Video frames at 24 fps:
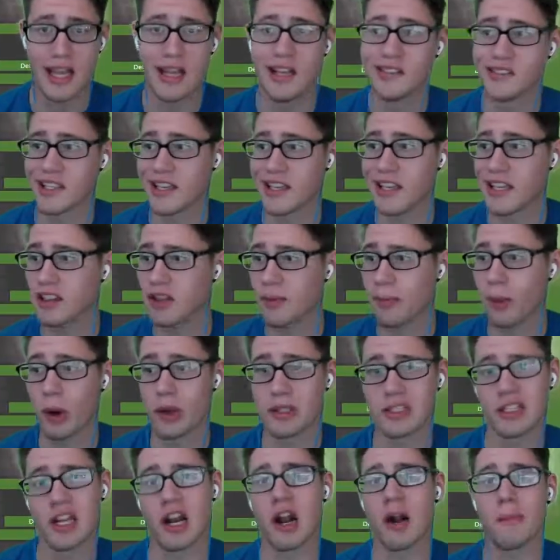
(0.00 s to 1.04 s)
to get the
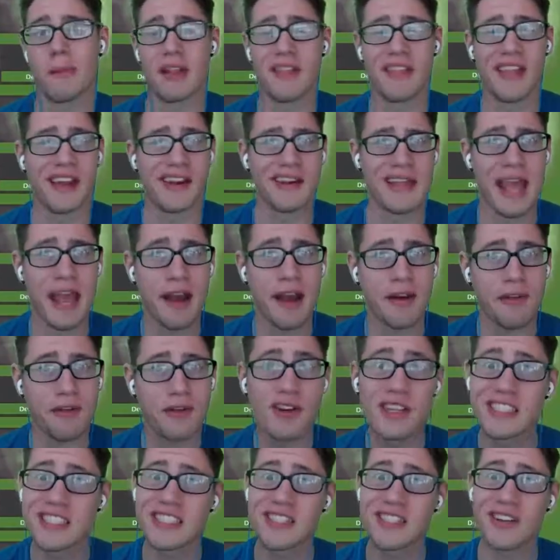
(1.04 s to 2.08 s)
poison on him, and then
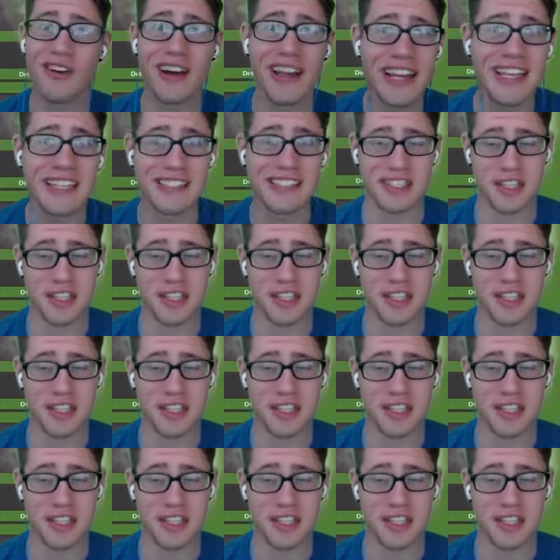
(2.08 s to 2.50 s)
every single hit